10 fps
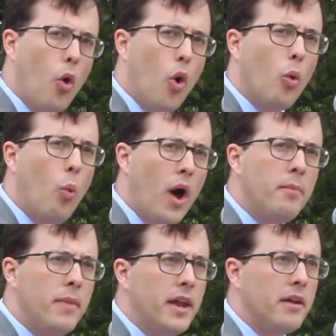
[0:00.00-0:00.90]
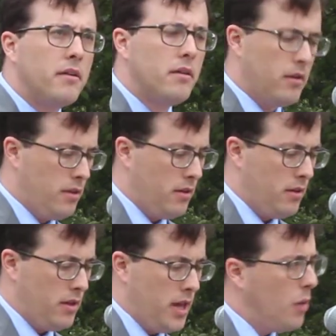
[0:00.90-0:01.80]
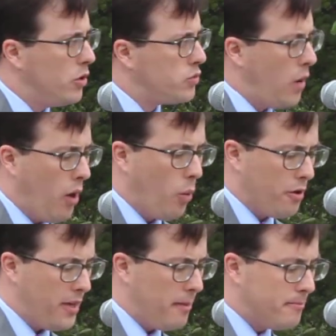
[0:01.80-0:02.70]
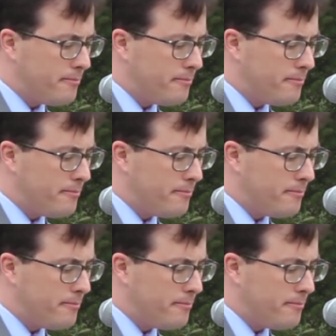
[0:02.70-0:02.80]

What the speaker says: or 1 minute, it was well worth it."